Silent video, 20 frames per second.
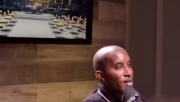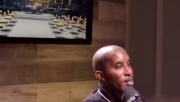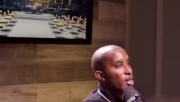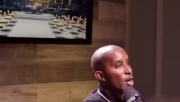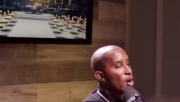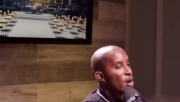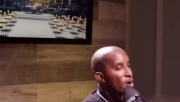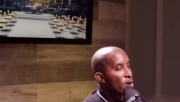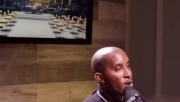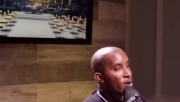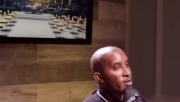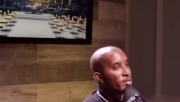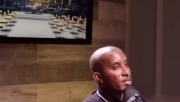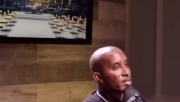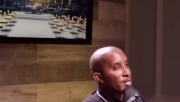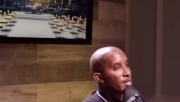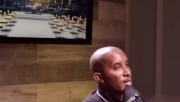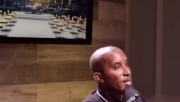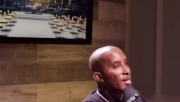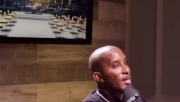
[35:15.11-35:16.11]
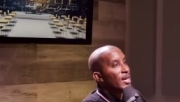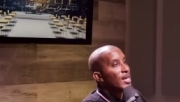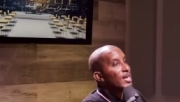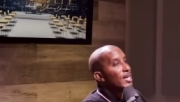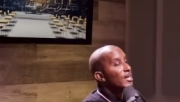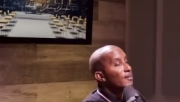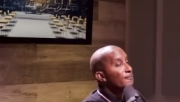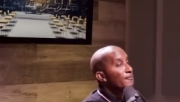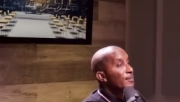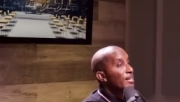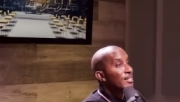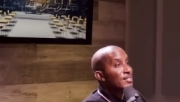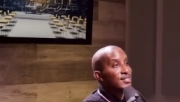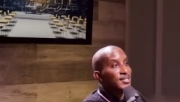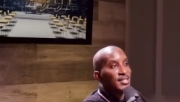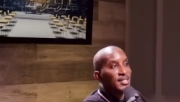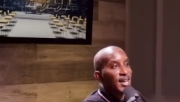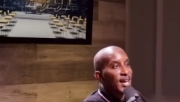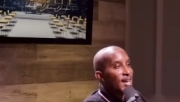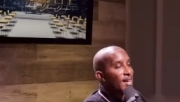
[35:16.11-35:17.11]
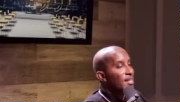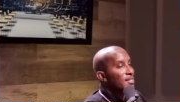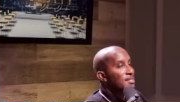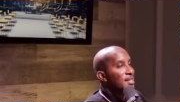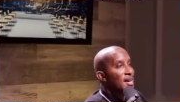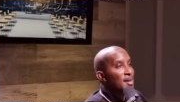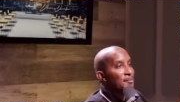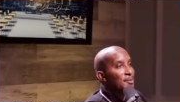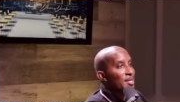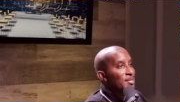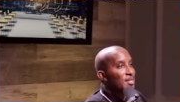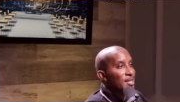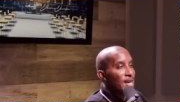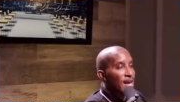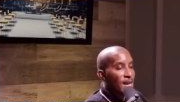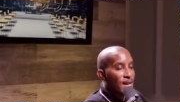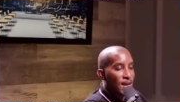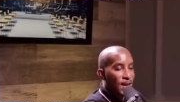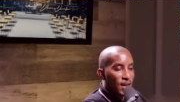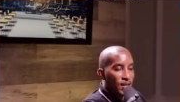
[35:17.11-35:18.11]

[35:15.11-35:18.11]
The hurt he inflicts today is not about today.